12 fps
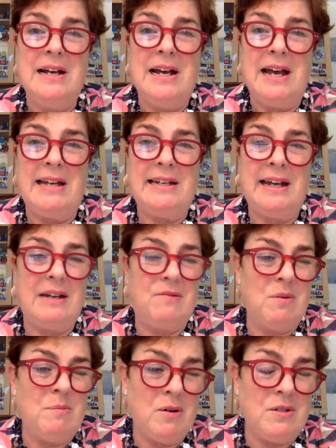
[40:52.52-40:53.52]
and had
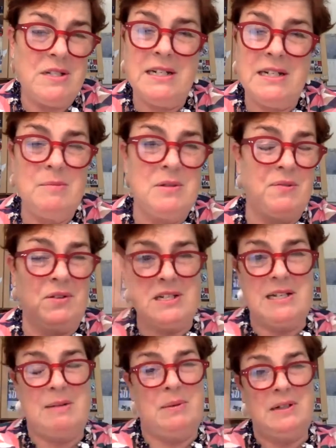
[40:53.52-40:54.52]
remote teams, for
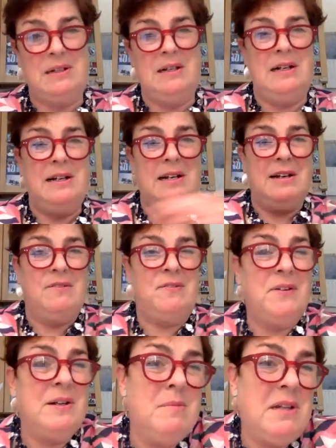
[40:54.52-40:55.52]
example,
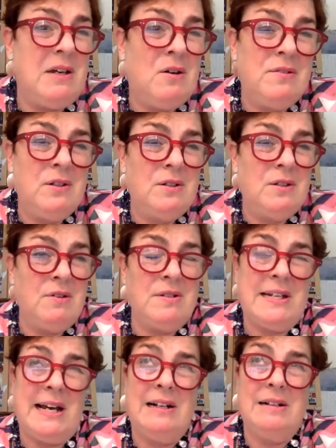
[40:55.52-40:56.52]
film the Overlook
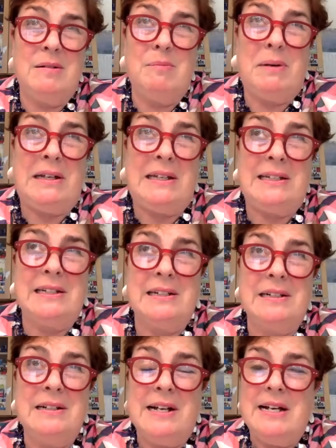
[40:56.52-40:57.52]
Hotel. But
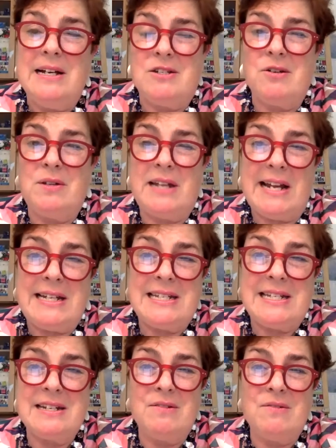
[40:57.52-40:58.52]
so
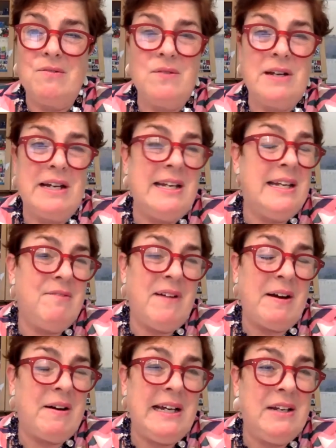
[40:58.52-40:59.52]
that's a
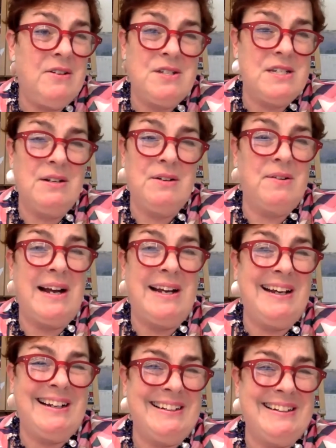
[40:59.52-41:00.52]
very
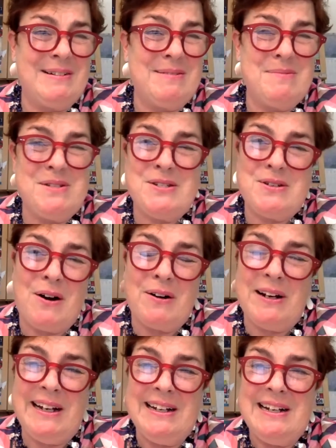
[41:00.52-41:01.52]
idiosyncratic
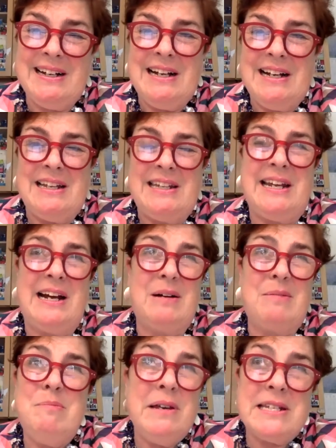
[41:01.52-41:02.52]
story. There
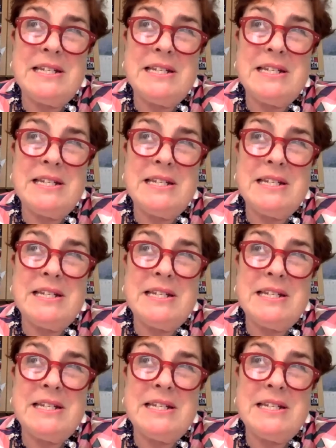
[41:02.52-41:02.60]
are myths